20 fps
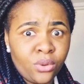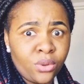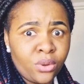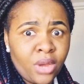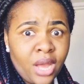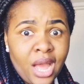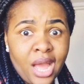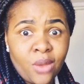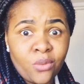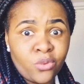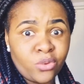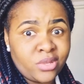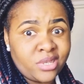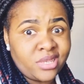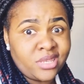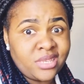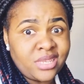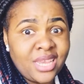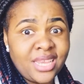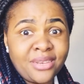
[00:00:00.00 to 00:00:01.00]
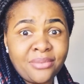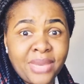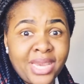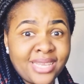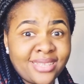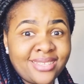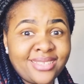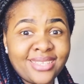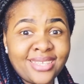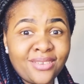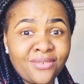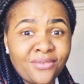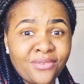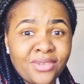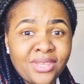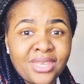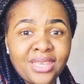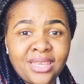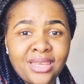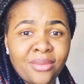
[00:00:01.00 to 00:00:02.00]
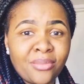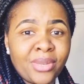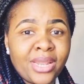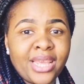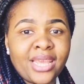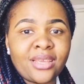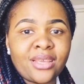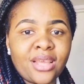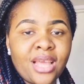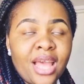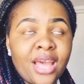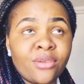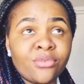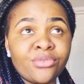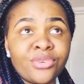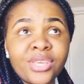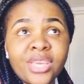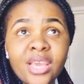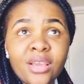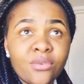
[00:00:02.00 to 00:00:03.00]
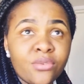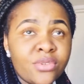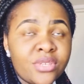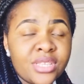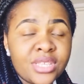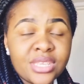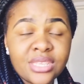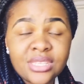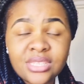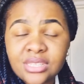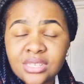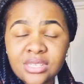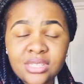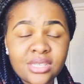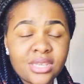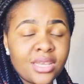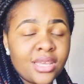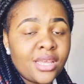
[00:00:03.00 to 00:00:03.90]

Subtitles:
I would send my CV. I'm like, I don't care who sees it.